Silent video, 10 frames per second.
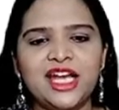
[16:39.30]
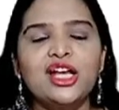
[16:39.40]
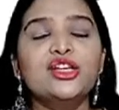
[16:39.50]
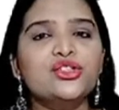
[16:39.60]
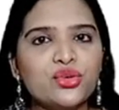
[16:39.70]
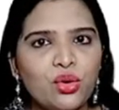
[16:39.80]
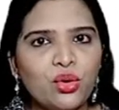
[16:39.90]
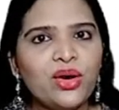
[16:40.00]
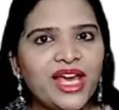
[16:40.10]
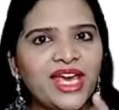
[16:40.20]

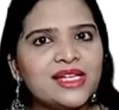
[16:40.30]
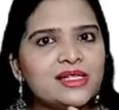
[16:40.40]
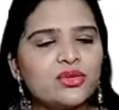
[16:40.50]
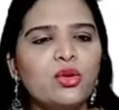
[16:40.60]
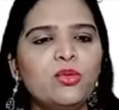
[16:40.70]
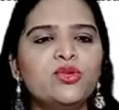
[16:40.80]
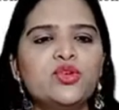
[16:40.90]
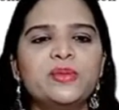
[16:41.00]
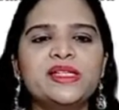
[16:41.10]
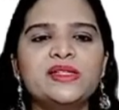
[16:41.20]
So X
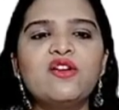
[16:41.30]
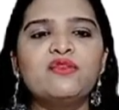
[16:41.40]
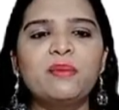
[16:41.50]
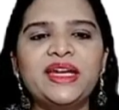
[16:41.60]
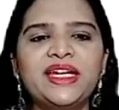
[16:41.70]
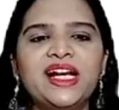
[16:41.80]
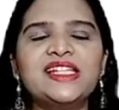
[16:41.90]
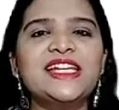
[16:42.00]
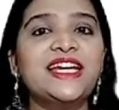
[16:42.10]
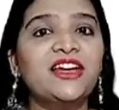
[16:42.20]
chromosome is of
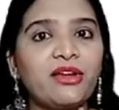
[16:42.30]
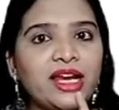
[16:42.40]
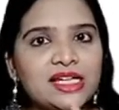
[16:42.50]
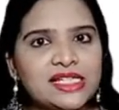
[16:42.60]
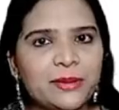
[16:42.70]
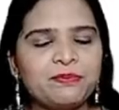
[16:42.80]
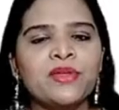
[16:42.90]
metacentric type.